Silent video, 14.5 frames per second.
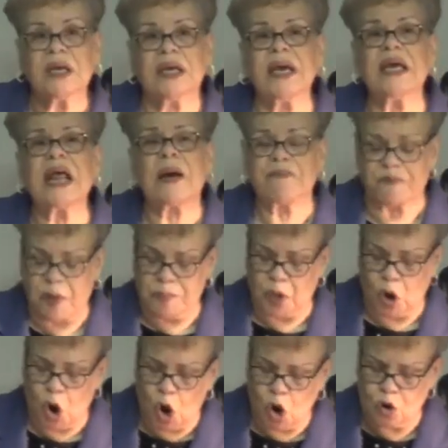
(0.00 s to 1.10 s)
Get up from
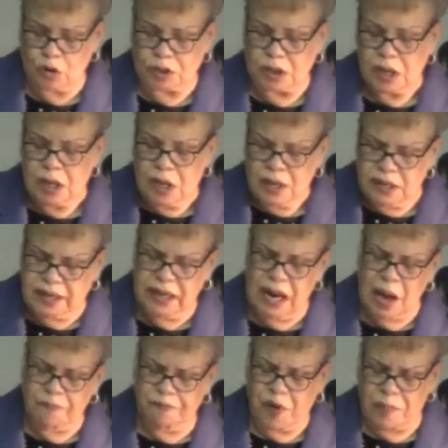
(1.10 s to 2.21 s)
the hurt. Get
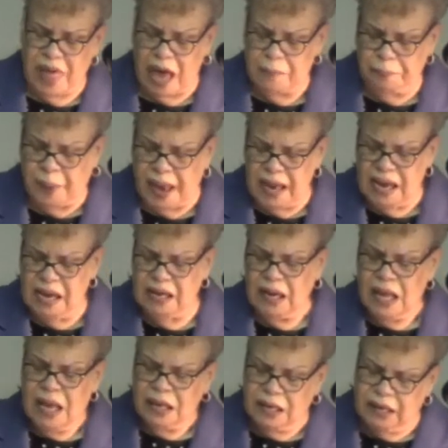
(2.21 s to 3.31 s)
up from that
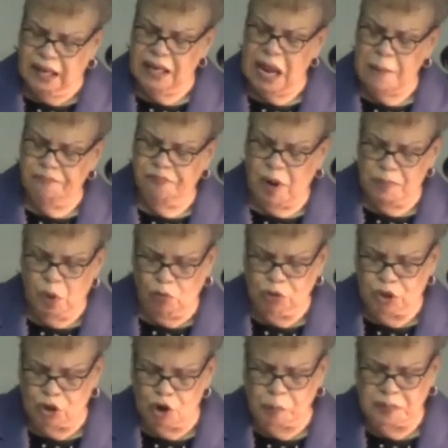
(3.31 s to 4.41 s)
pain. Get up from
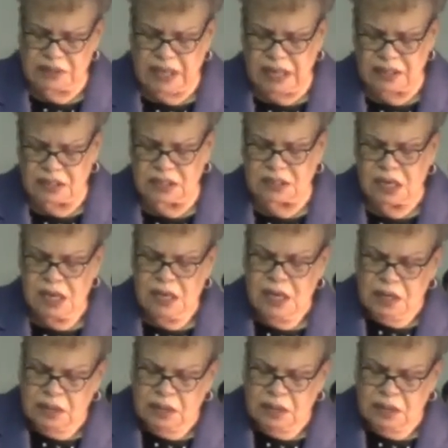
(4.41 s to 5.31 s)
those circumstances.